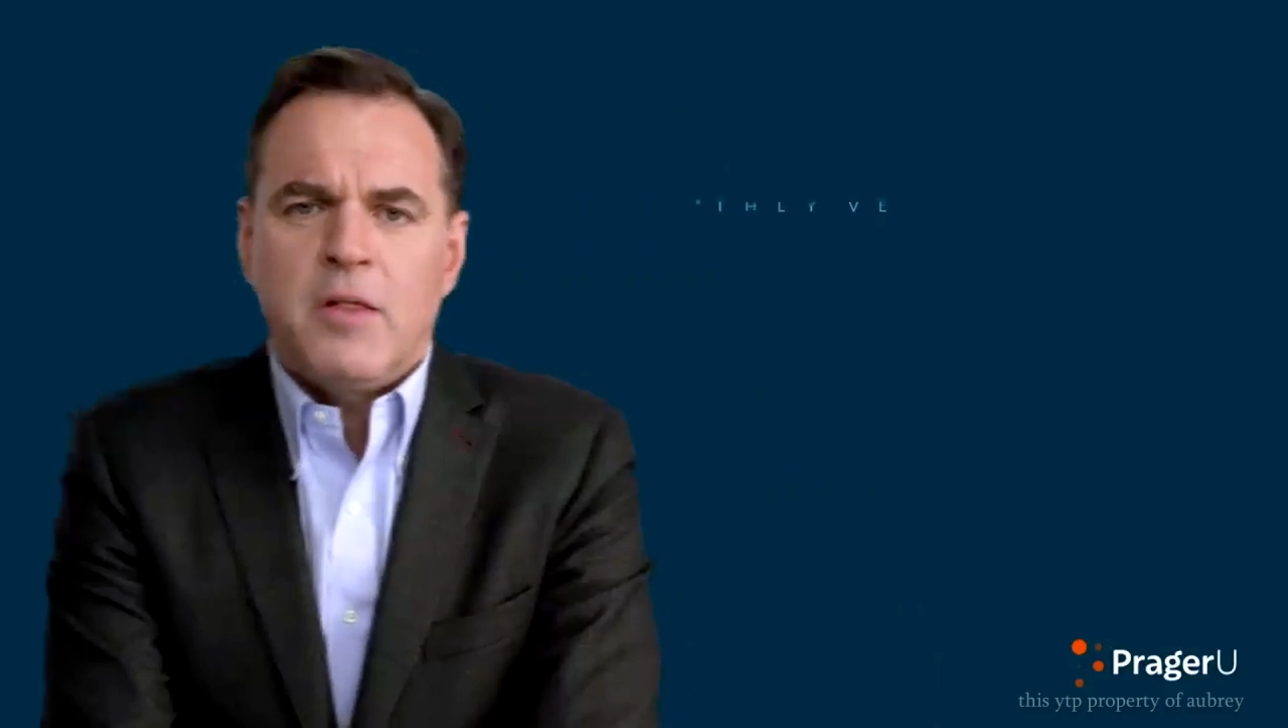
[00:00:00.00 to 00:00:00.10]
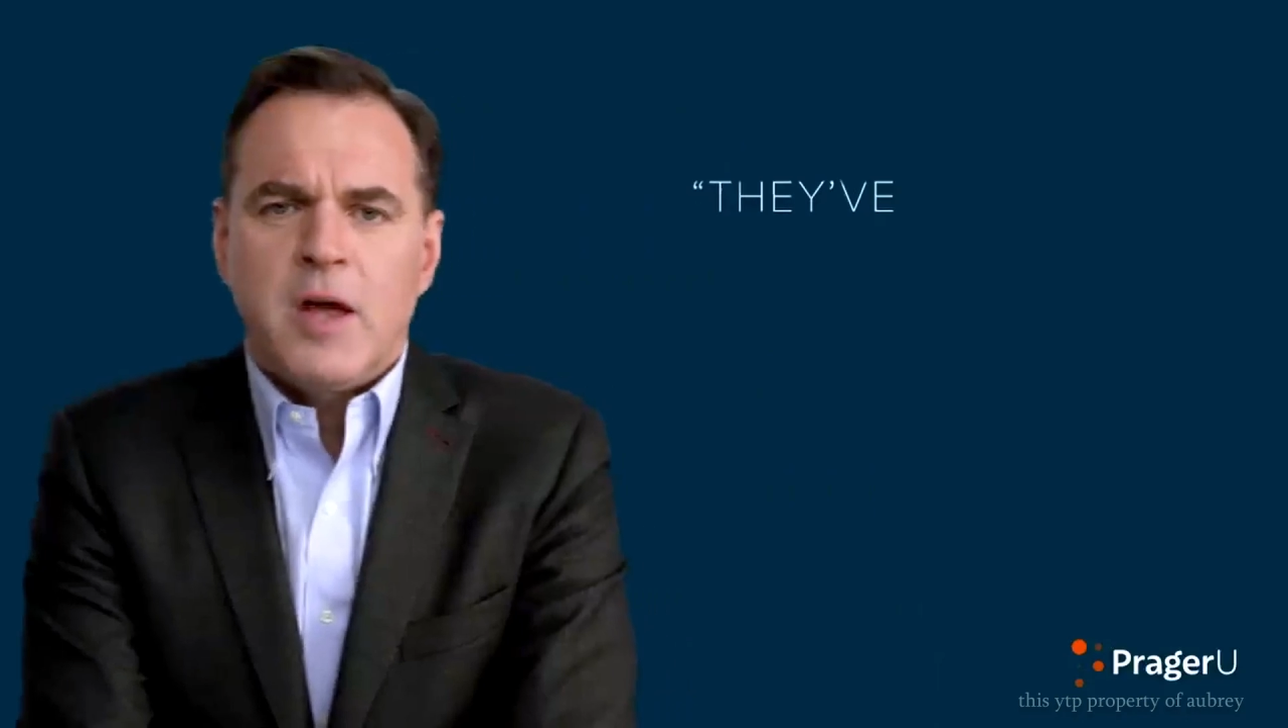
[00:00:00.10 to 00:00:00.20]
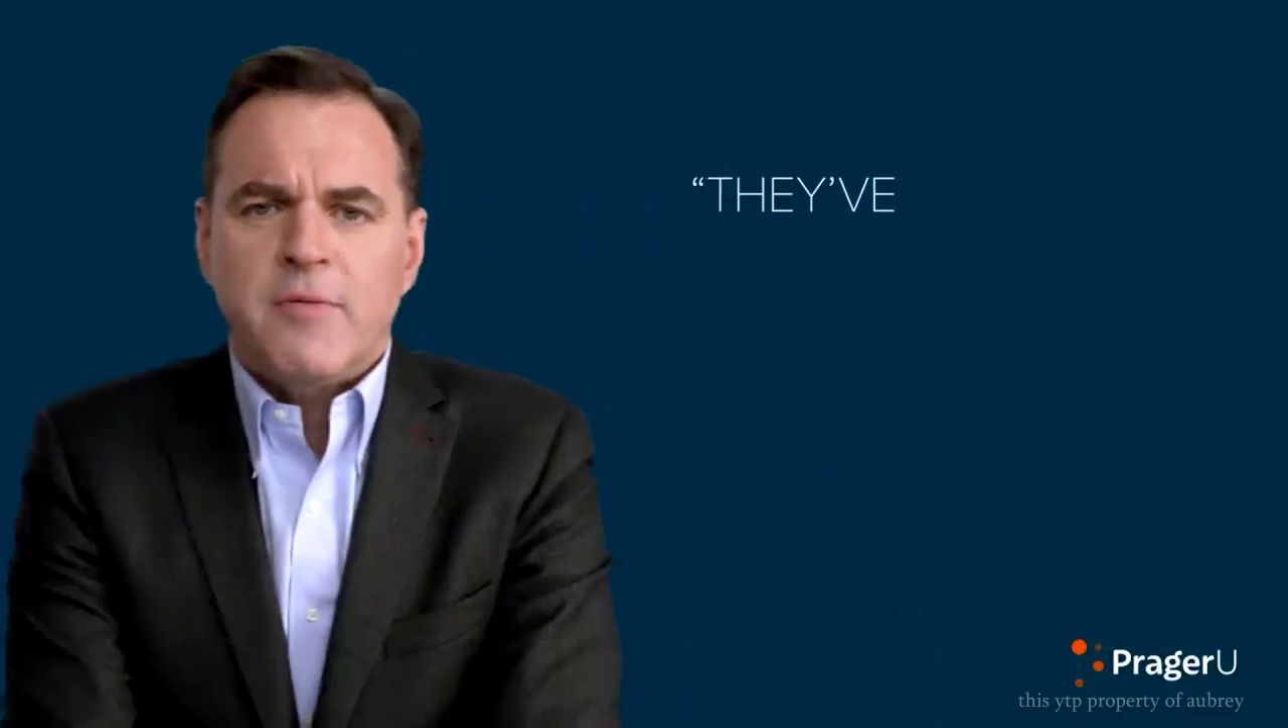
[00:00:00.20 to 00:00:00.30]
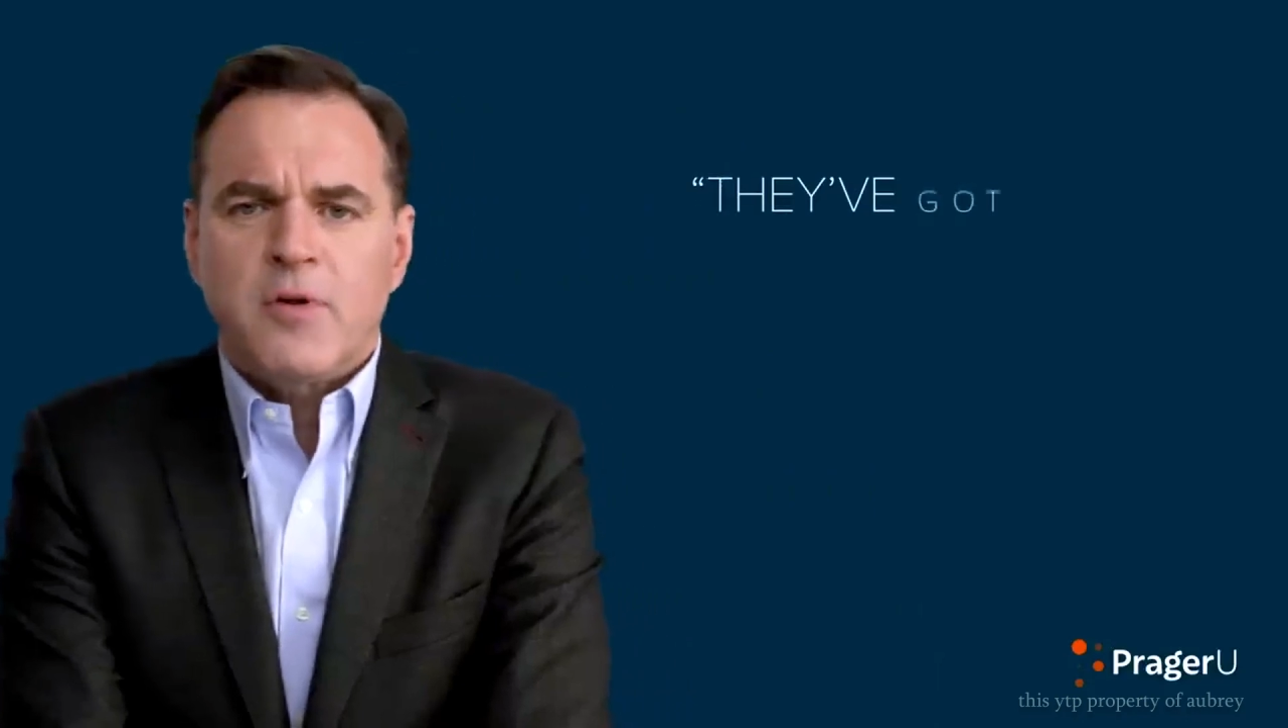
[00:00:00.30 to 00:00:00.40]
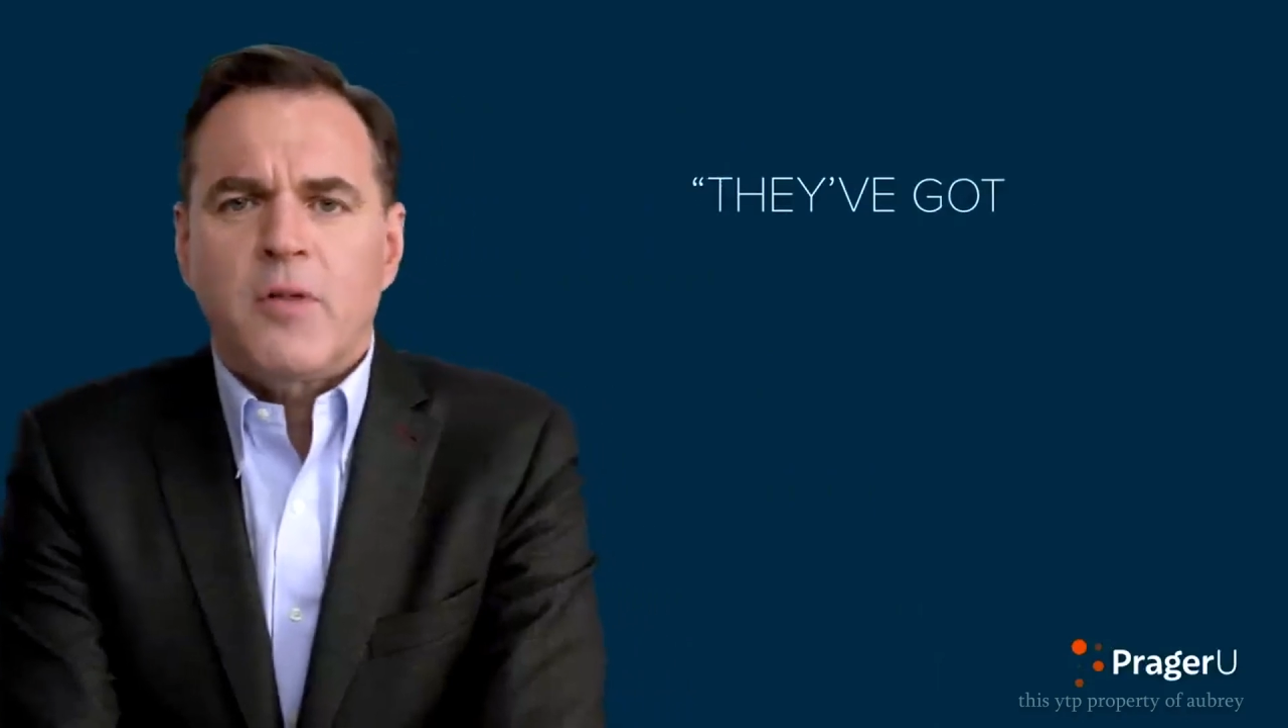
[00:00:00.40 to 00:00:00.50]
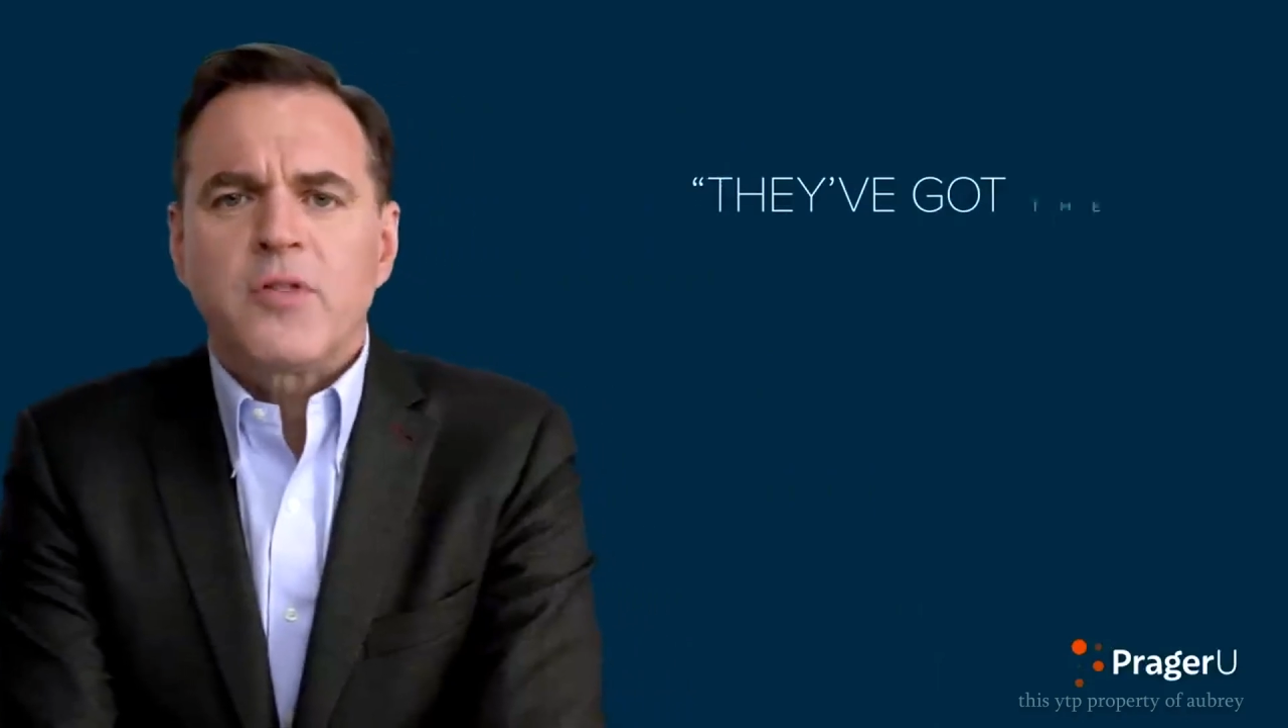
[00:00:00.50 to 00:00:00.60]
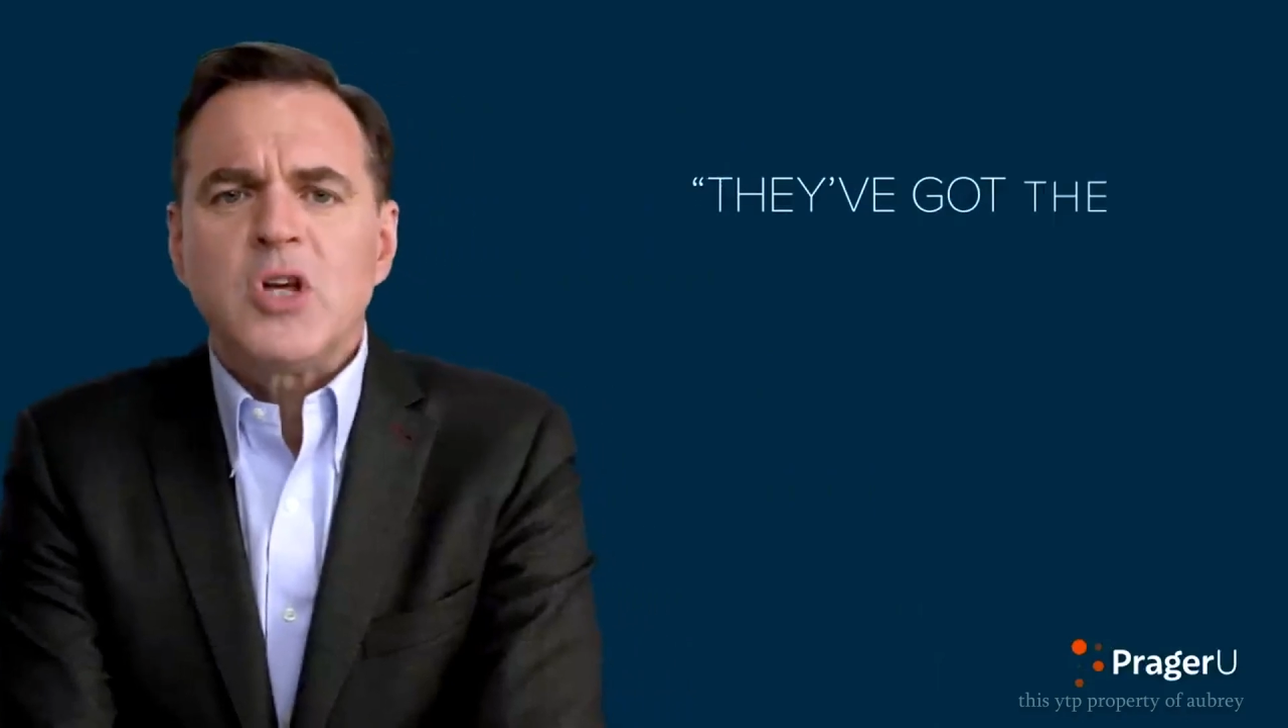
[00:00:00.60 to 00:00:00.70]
They've got